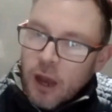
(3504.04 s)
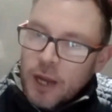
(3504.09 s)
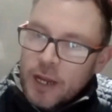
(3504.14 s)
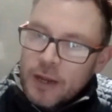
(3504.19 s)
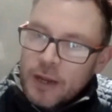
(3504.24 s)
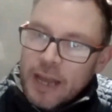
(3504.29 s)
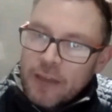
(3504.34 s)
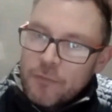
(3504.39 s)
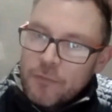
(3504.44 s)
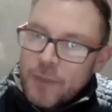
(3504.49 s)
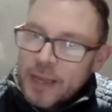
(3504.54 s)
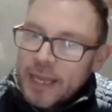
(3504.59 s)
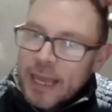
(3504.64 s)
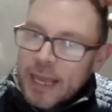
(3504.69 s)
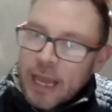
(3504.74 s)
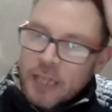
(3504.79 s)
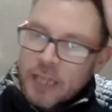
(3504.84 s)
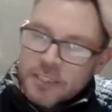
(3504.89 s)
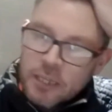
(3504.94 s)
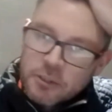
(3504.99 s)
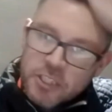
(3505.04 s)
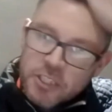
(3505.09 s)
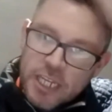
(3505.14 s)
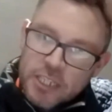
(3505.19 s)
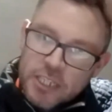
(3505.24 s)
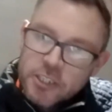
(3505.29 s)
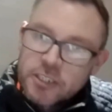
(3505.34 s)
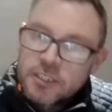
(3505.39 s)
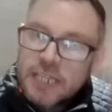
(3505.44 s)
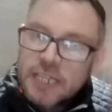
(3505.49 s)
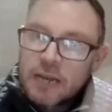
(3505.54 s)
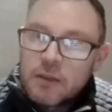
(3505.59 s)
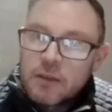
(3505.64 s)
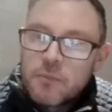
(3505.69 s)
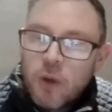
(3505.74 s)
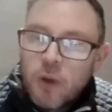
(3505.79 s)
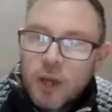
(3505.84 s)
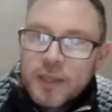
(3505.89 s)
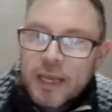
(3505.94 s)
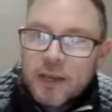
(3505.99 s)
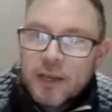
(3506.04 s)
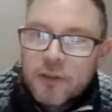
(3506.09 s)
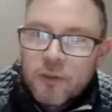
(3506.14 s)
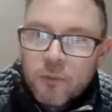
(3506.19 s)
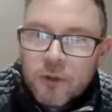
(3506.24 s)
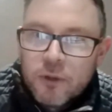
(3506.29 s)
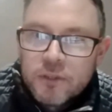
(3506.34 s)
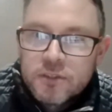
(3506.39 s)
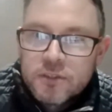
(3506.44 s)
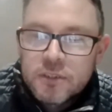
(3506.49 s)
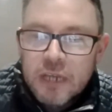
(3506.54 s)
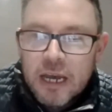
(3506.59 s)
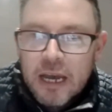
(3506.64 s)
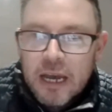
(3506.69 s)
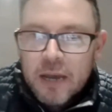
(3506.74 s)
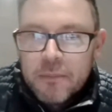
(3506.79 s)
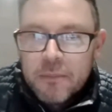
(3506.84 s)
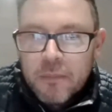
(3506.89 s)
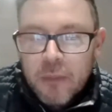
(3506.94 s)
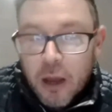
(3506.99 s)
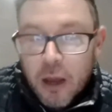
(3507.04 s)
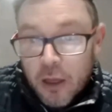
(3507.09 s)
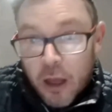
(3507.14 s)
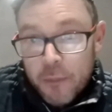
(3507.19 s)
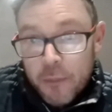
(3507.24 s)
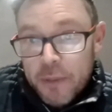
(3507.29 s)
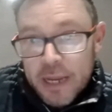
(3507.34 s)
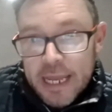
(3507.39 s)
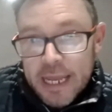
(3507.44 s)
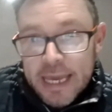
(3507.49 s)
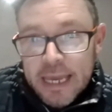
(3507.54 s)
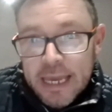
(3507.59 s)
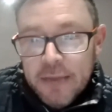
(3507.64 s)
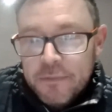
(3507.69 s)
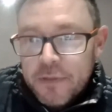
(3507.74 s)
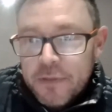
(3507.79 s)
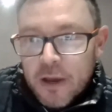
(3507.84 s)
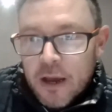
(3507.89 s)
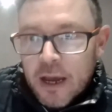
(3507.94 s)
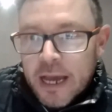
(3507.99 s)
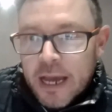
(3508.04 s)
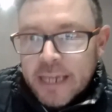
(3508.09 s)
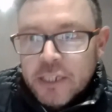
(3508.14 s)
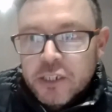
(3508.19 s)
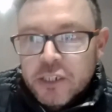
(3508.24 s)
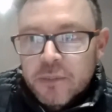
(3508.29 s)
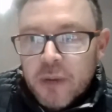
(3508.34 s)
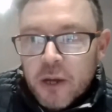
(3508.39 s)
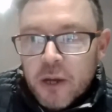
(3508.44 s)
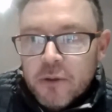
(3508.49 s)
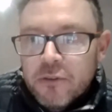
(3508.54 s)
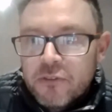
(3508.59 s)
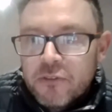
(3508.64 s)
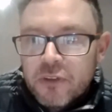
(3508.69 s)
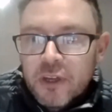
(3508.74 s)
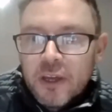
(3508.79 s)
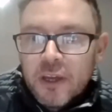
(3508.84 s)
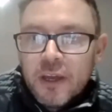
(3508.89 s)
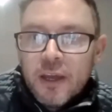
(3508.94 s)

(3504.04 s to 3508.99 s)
don't have many associations down in my neck of the woods, I believe, that are HMOs.